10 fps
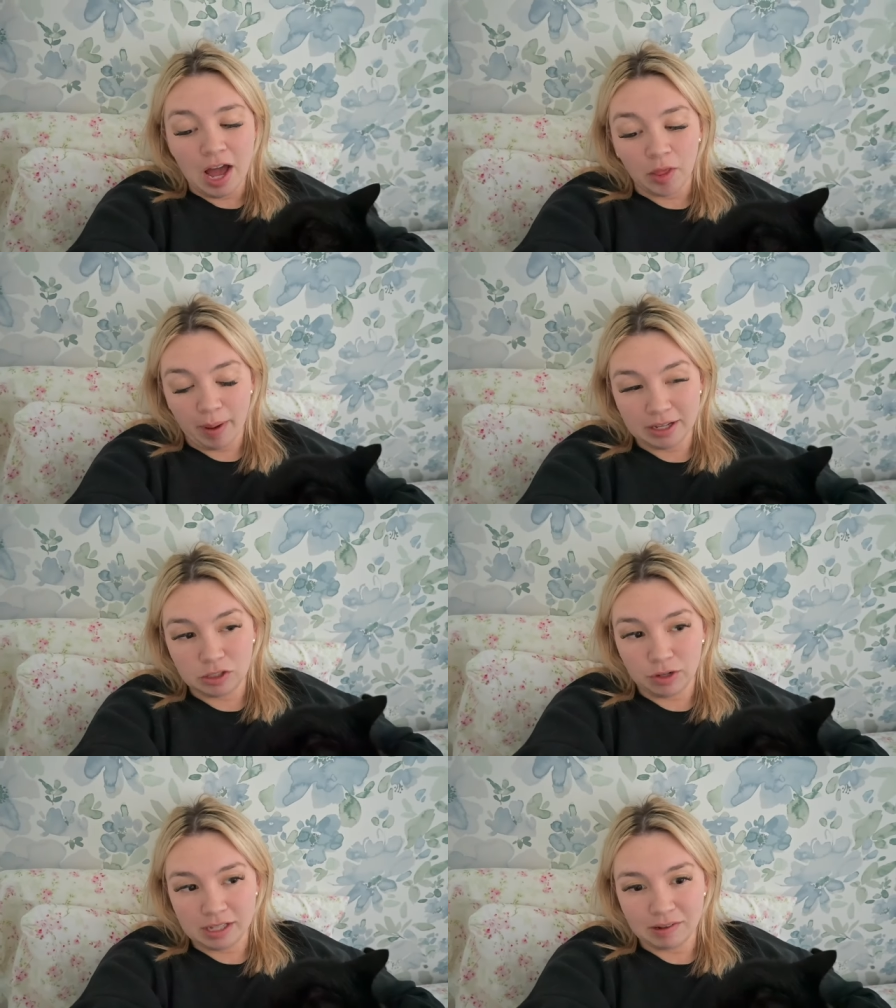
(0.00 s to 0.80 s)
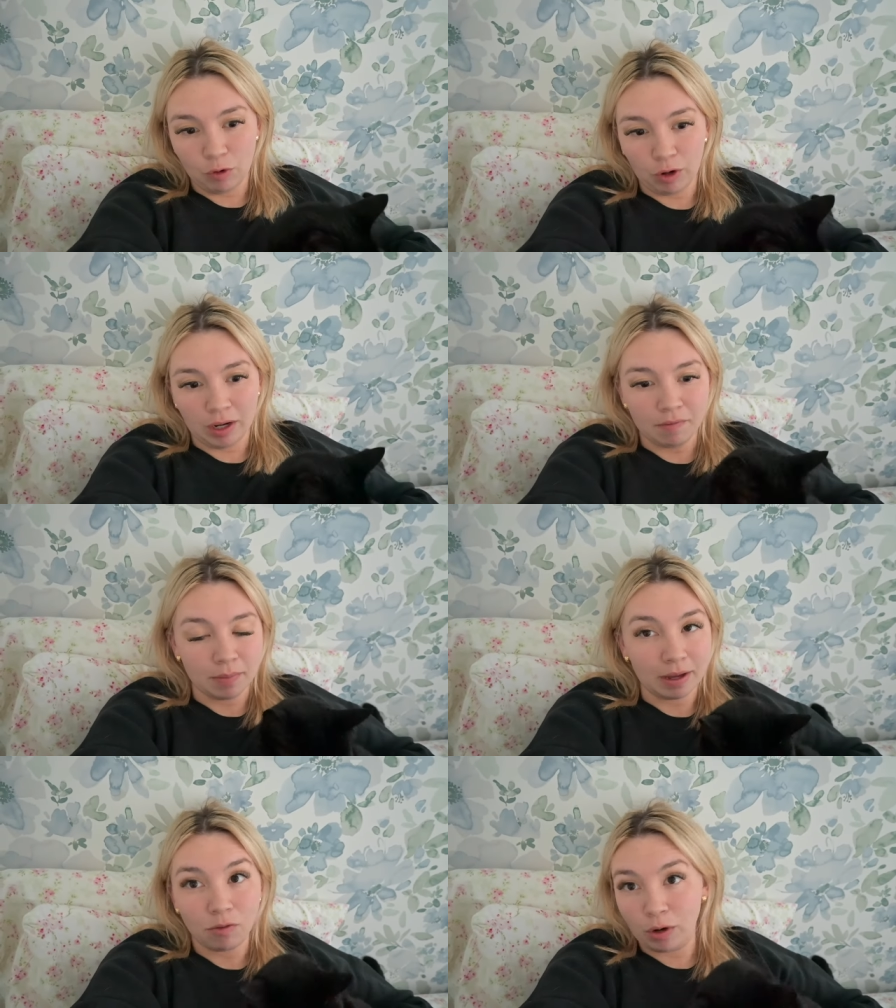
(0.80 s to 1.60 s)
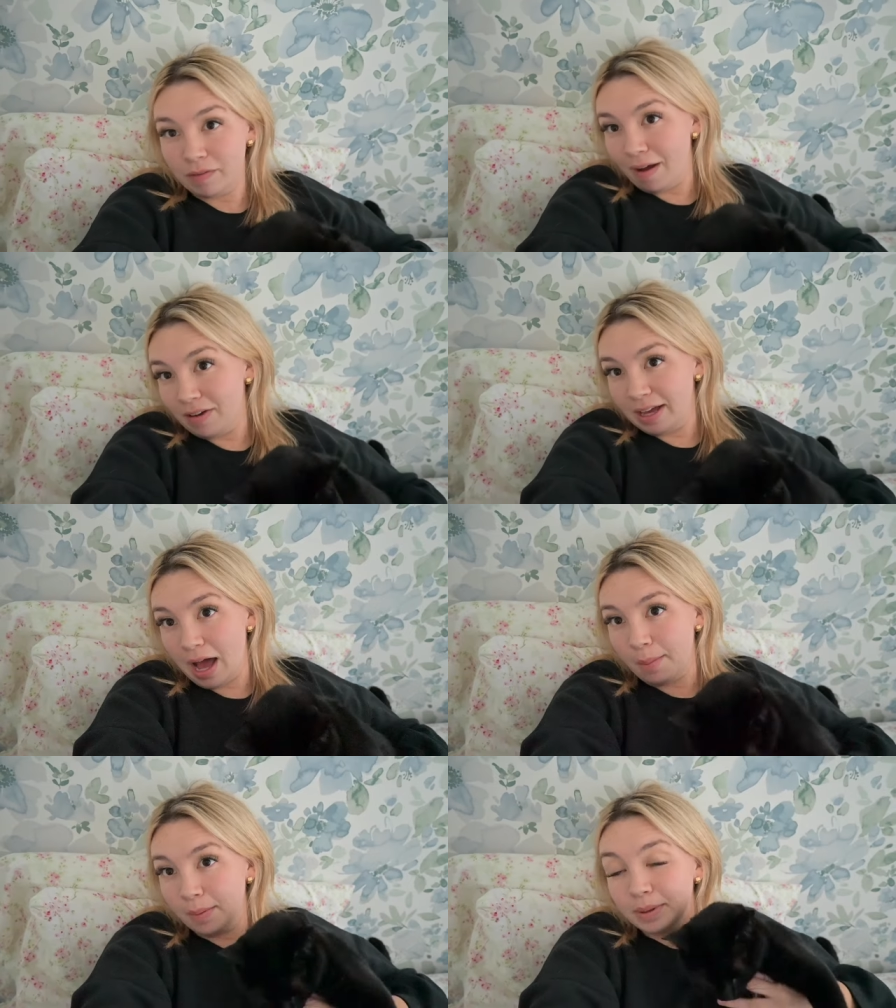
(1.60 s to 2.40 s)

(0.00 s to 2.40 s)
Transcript: Past two days I've woken up from like 4 to 5 a.m.